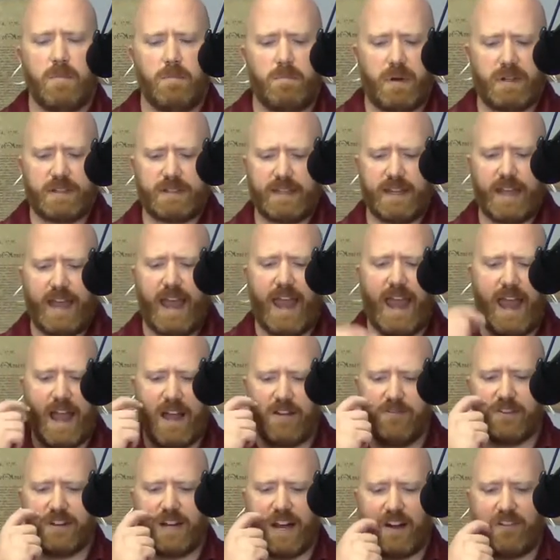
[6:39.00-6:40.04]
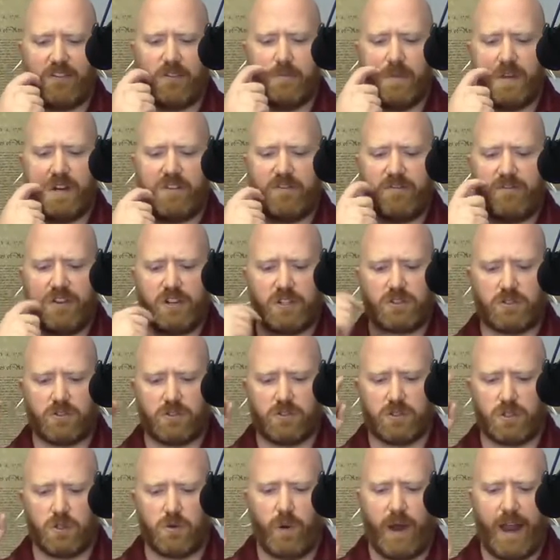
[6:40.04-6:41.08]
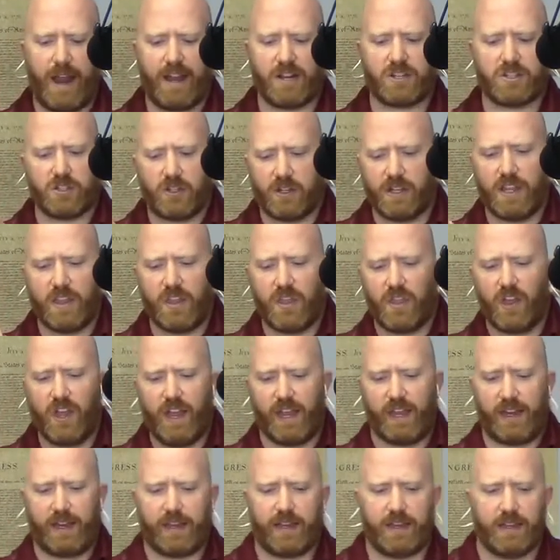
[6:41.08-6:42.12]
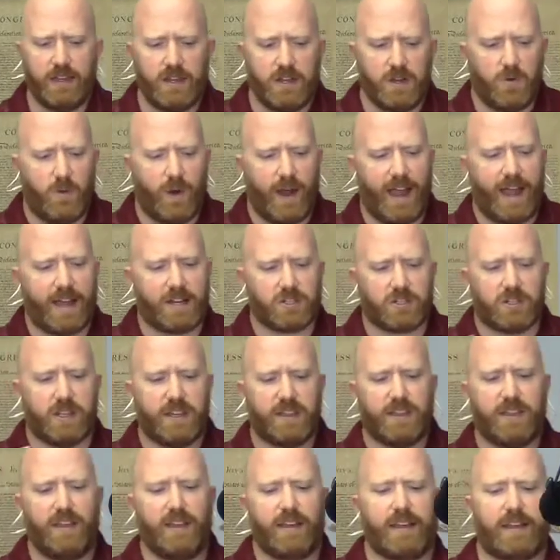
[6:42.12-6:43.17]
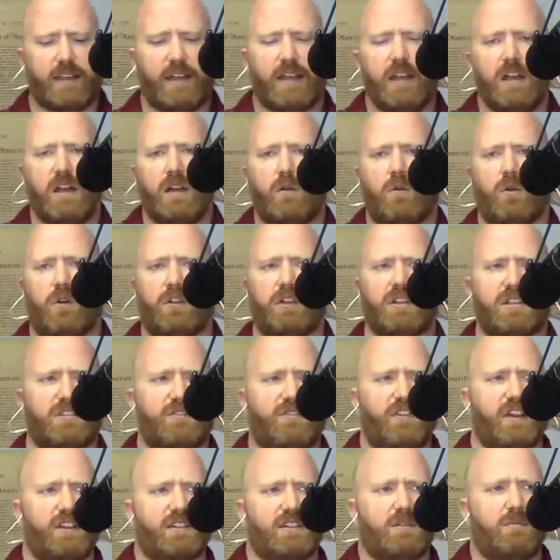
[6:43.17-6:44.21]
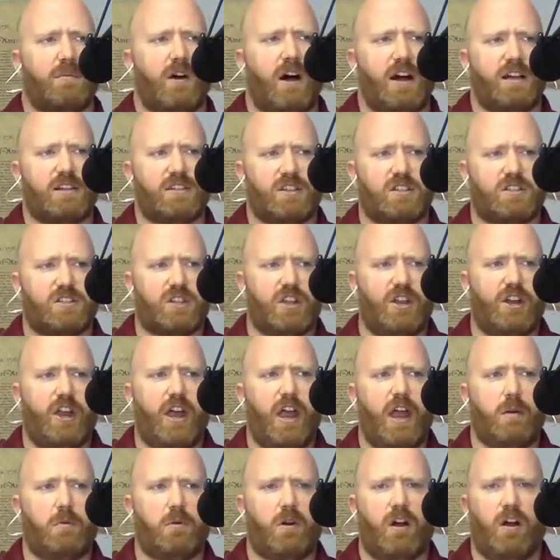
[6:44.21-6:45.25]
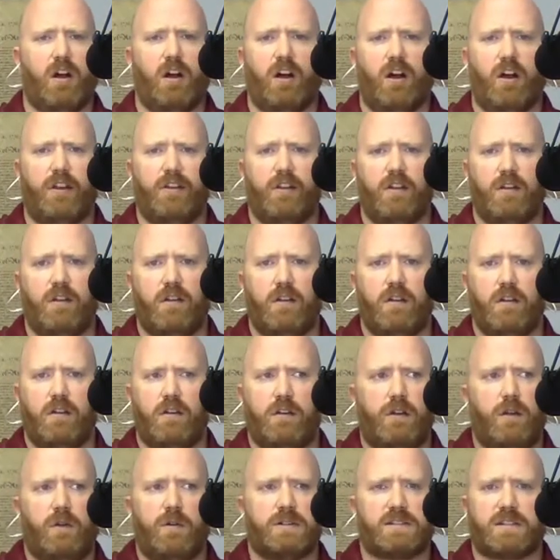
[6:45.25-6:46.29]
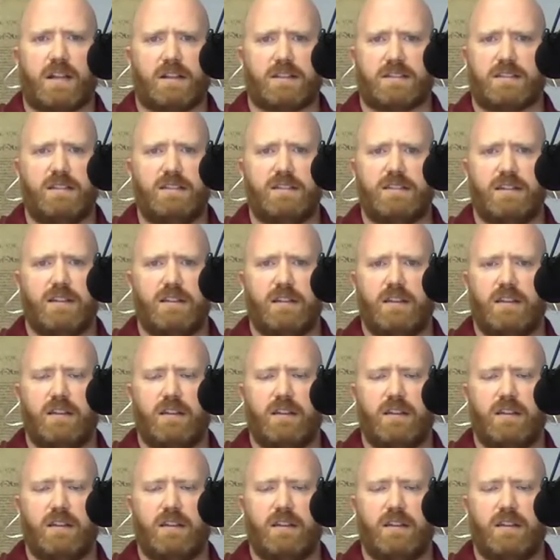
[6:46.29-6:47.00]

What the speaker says: But to have government officials who actually think, well, this victimizes the neighborhood. No, it doesn't.